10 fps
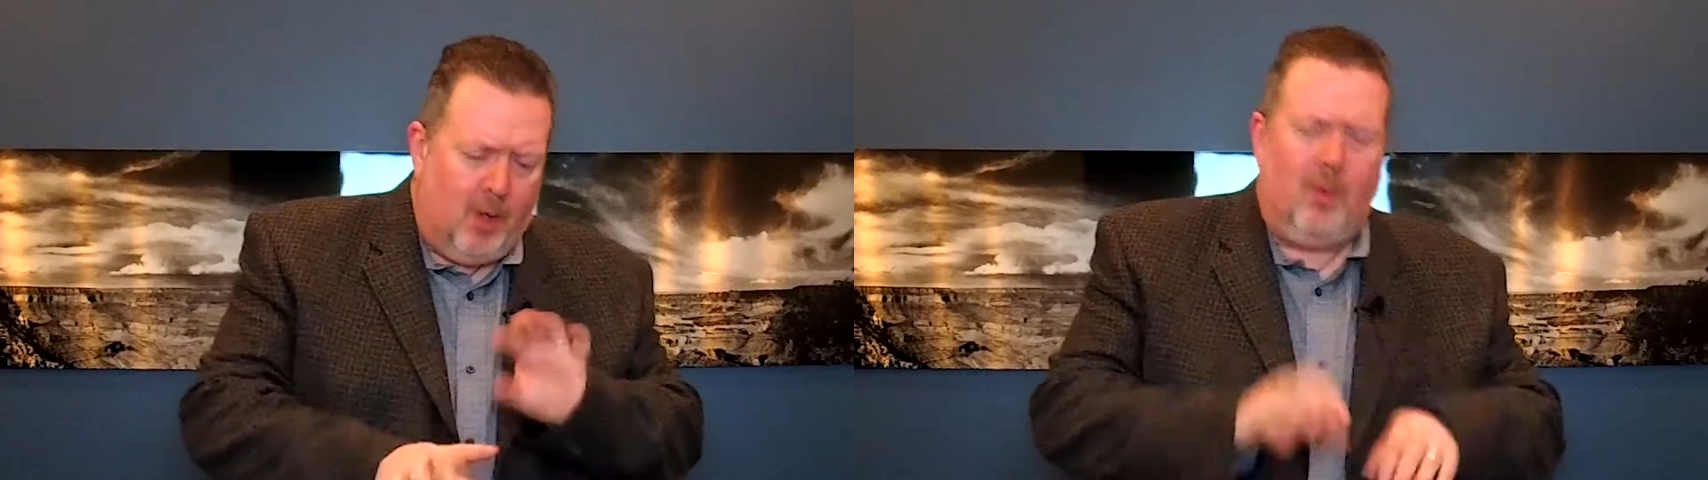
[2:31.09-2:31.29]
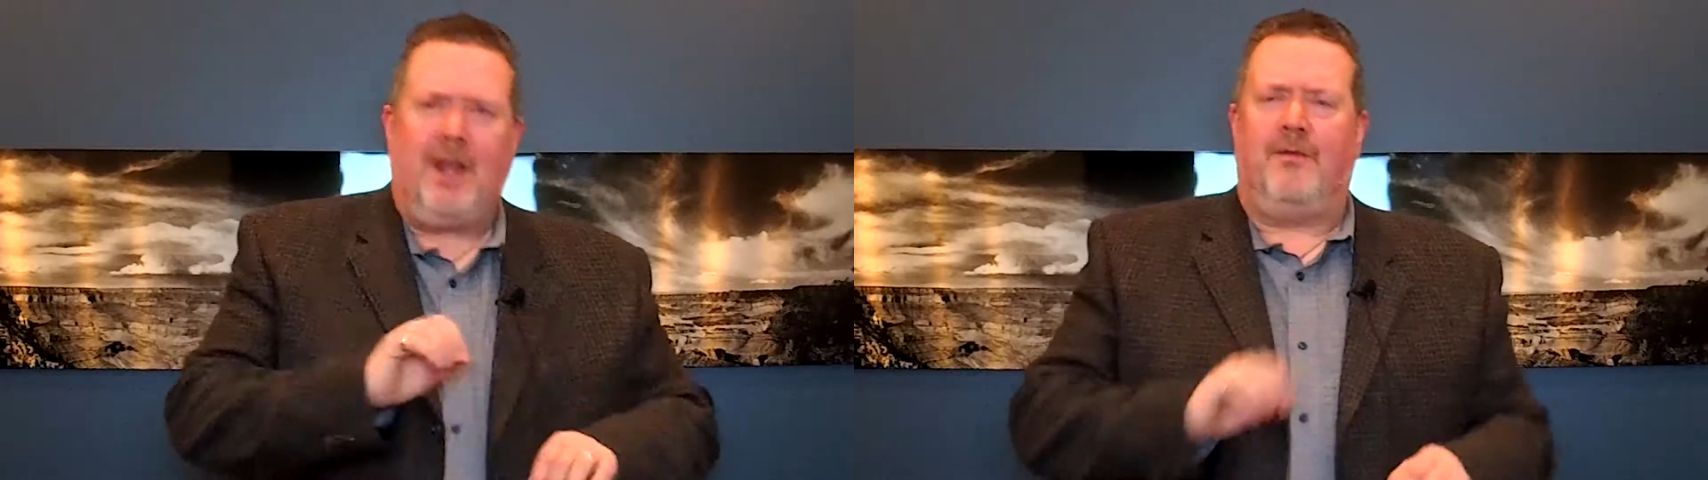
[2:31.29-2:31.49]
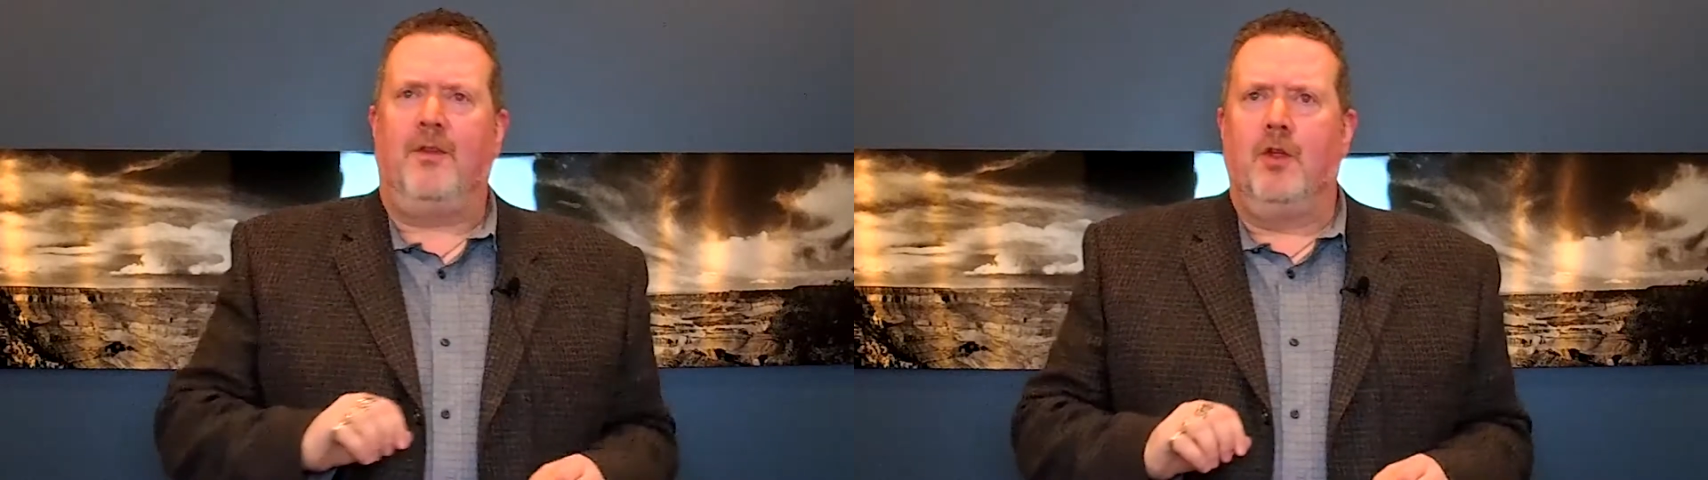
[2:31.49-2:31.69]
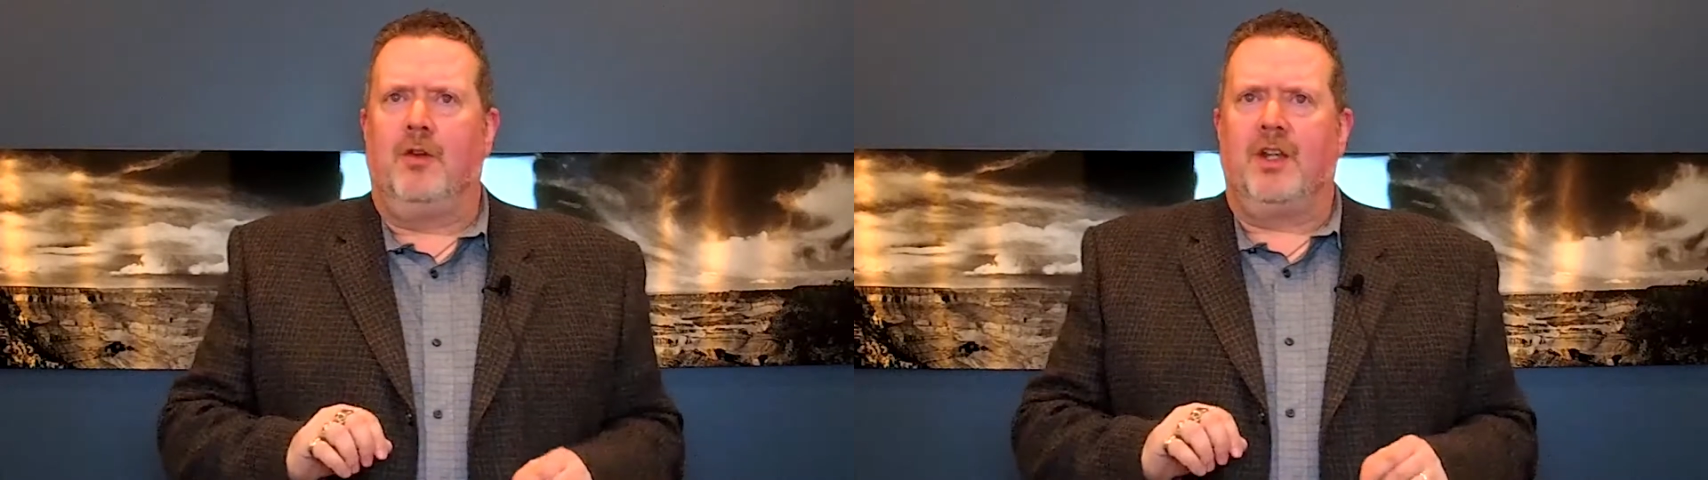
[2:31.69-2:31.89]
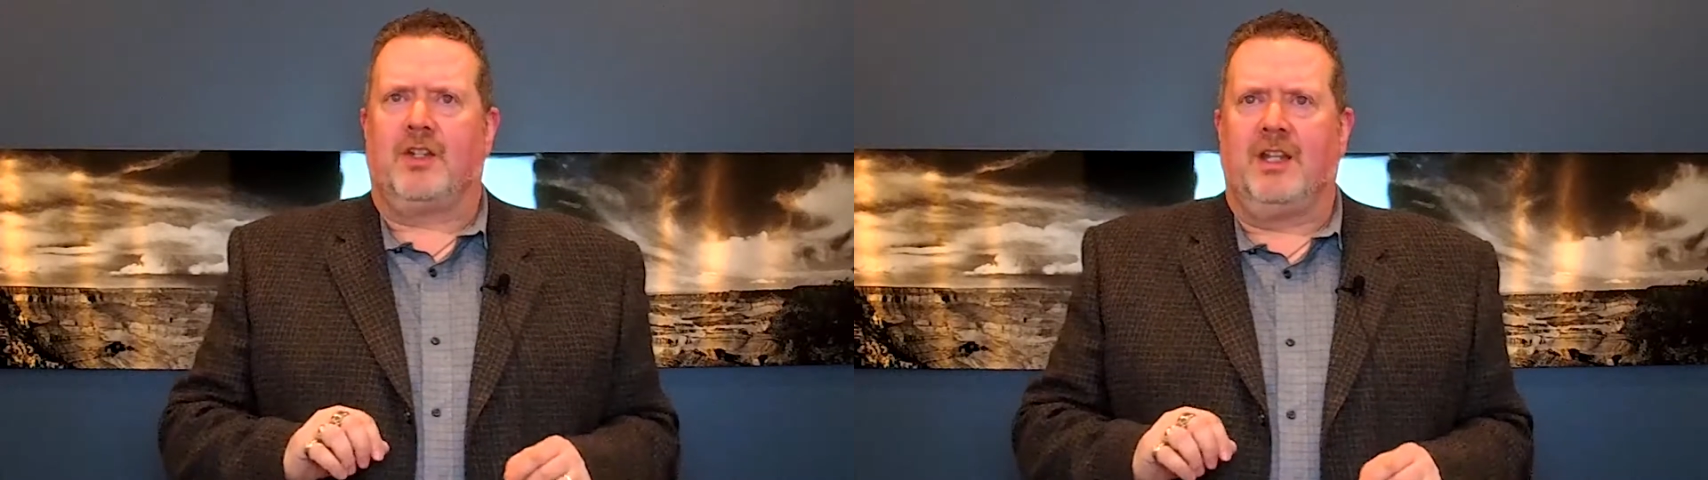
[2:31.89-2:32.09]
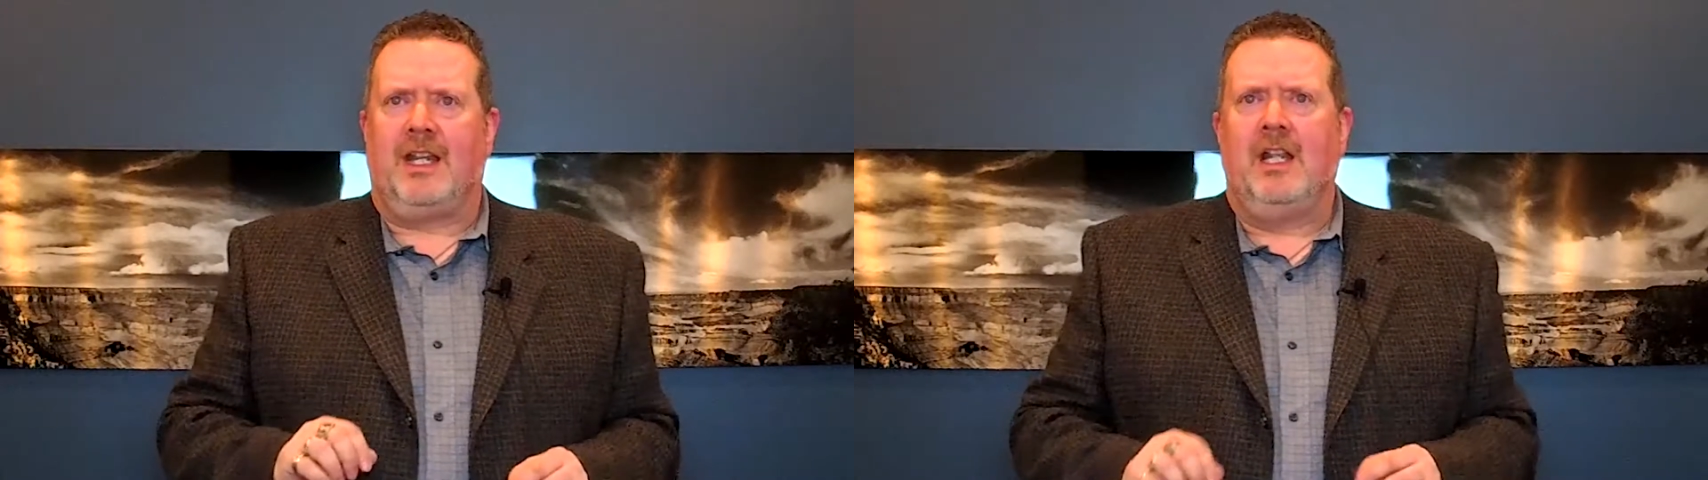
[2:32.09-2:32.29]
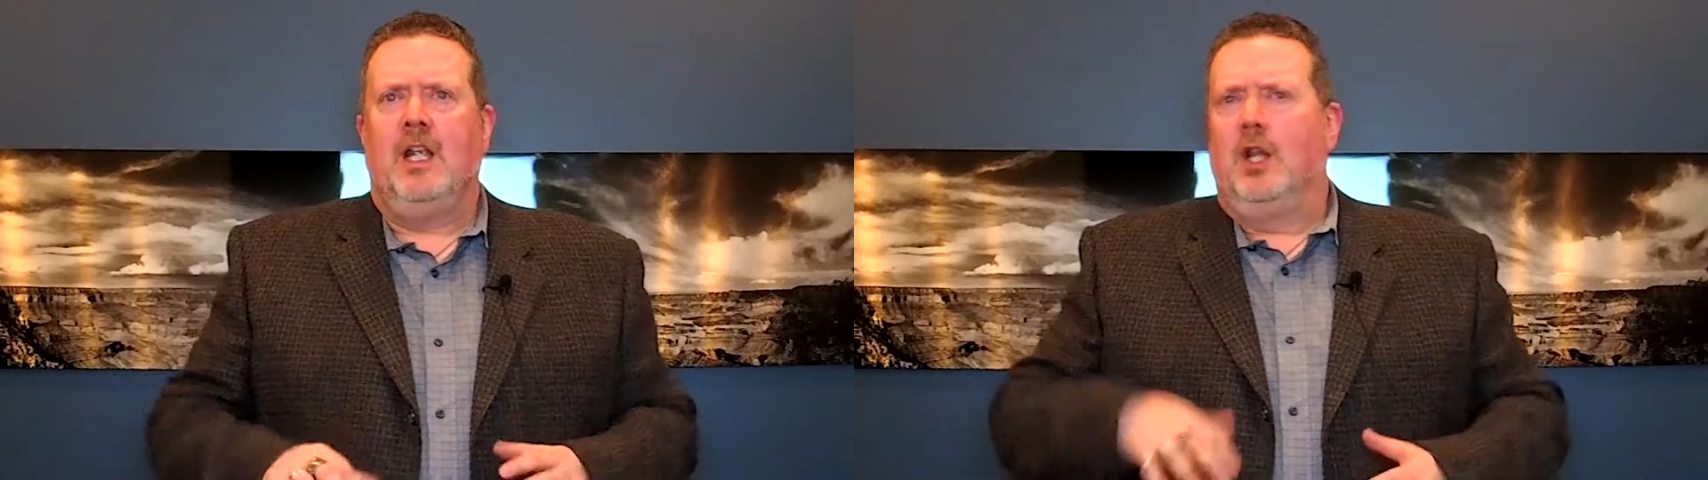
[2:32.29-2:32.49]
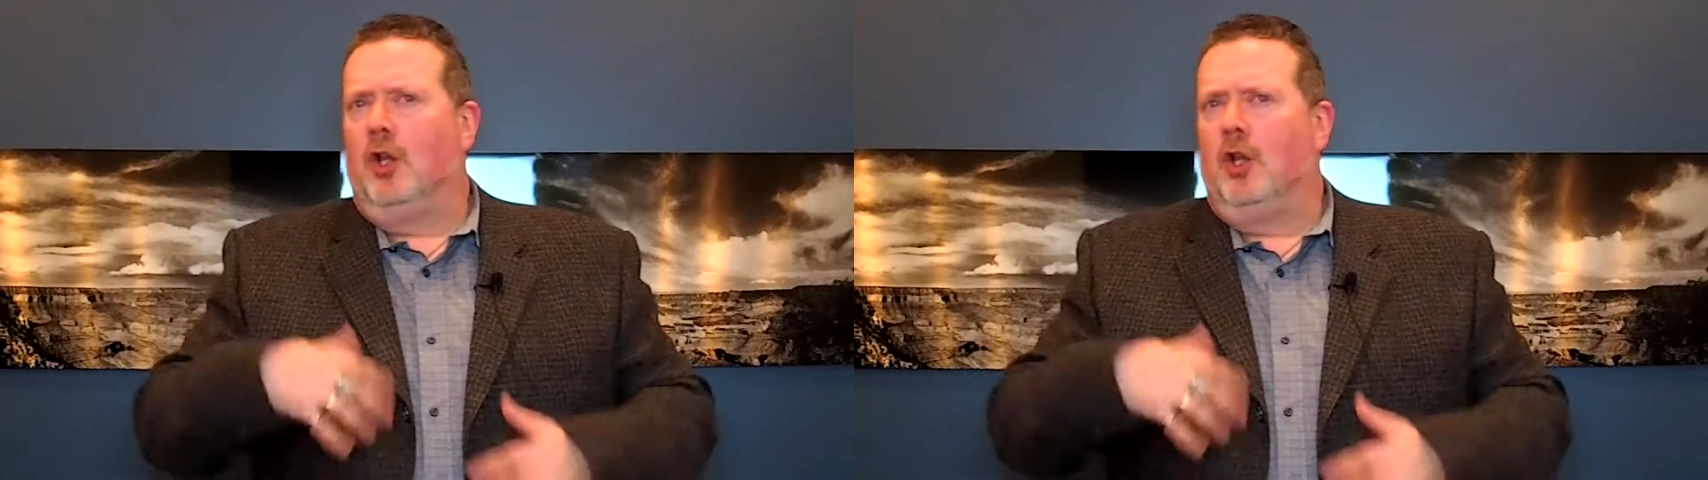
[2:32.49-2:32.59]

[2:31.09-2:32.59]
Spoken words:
away furiously,